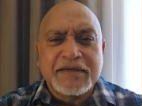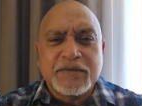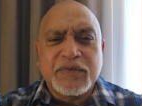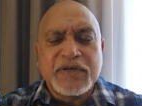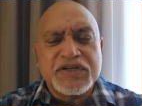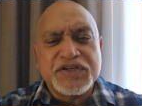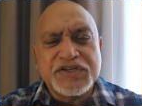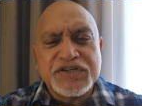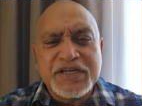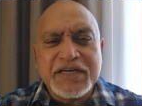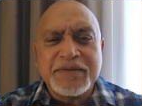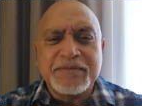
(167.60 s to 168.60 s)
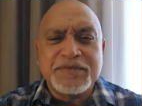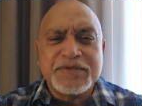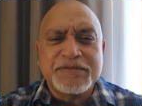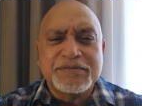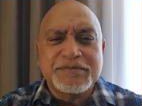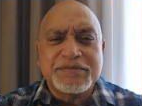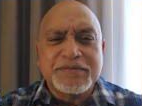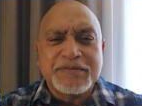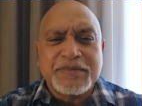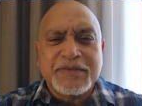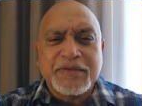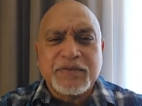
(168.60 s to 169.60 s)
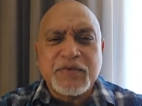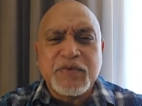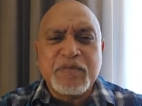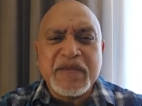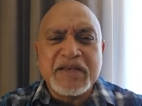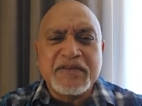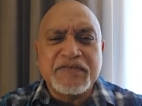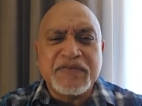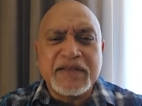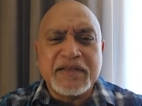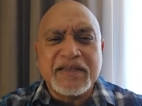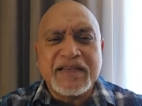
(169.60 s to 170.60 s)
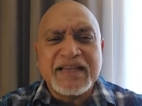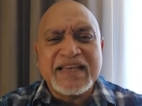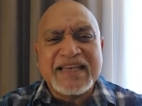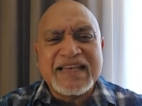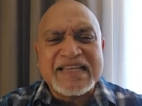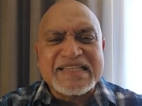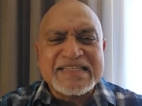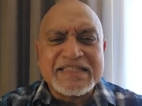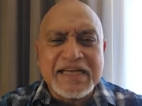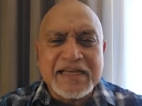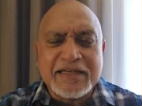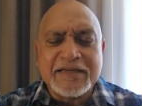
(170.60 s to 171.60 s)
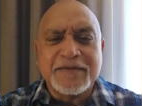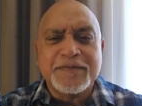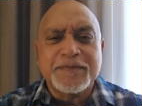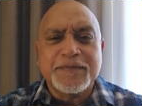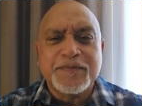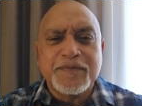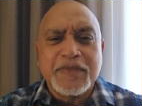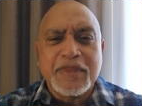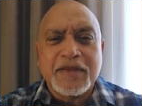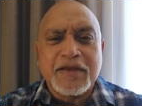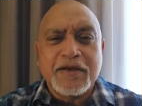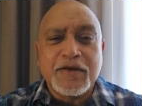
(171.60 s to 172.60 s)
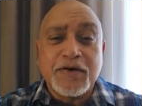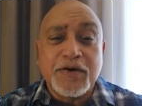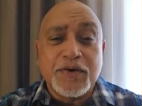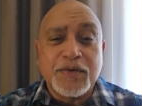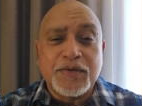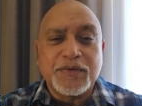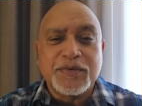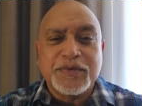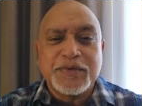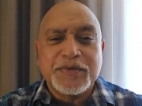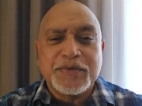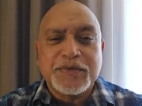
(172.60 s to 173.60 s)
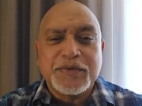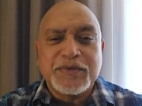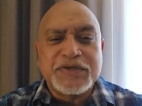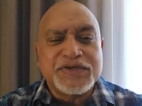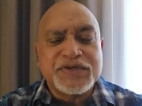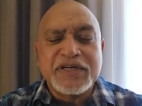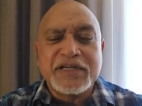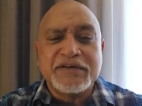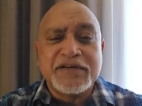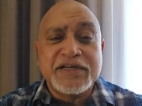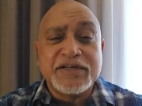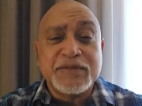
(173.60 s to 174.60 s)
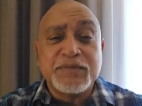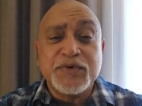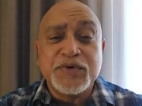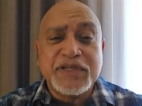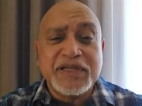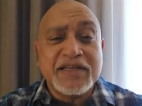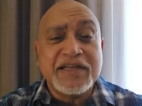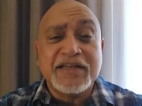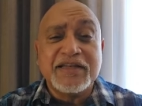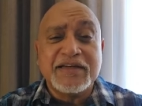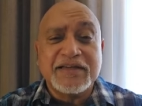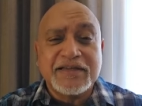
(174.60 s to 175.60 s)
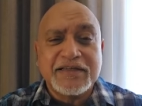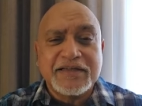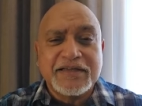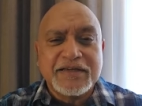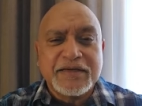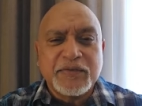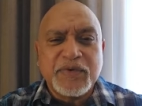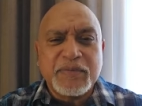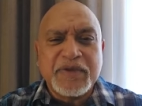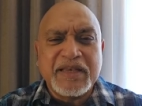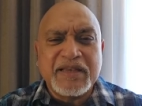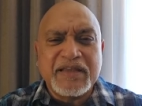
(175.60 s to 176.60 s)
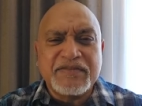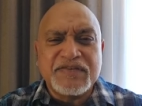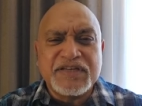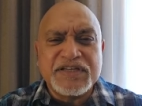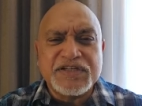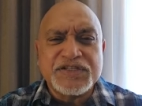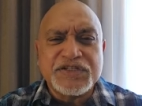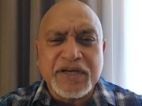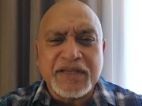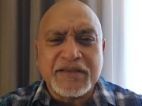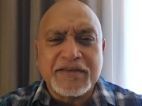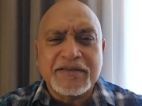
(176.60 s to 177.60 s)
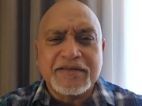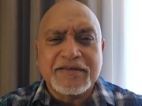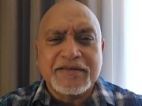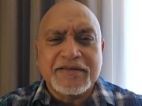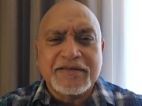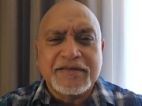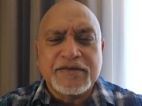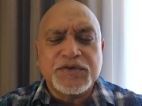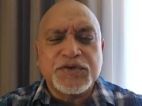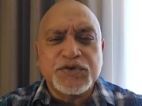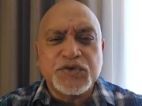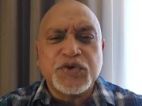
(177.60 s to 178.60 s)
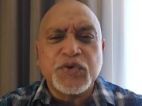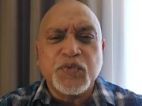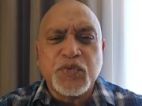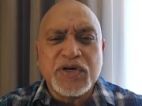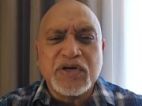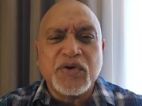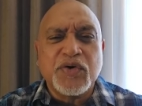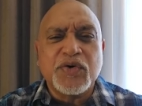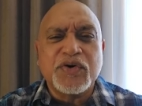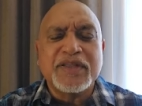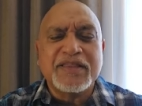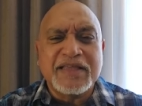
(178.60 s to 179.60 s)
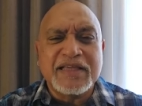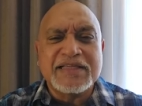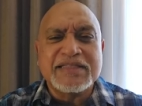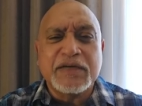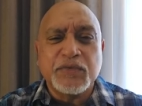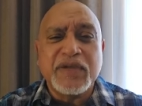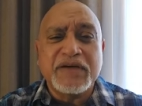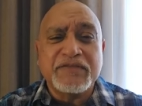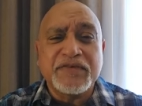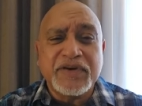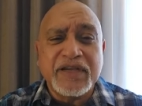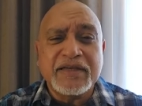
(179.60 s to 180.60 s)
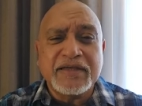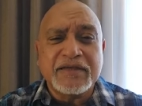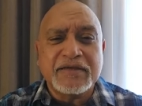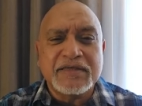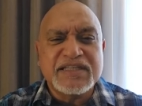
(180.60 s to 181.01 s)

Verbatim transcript: We are ashamed. We were made to feel less than. Now with Sri Narendra Modi in India, we have been given the strength to show the world all the things that we have created.